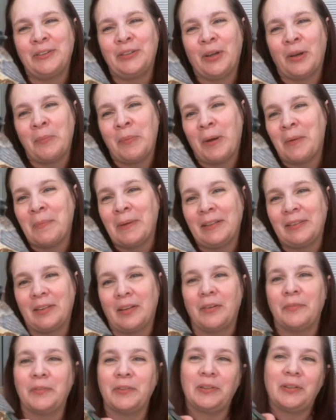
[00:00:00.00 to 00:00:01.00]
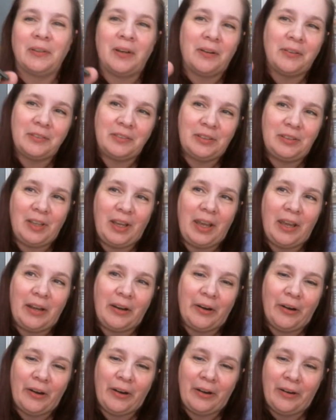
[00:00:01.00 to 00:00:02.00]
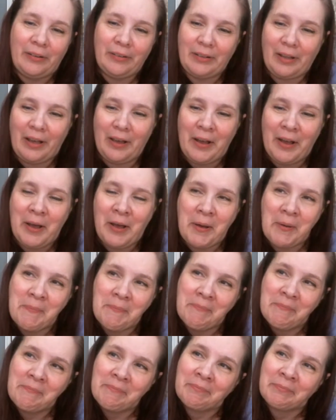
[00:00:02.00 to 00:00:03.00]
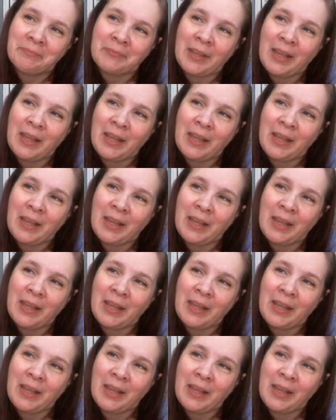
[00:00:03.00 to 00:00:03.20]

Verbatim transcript: so I bought myself a salt shaker, um,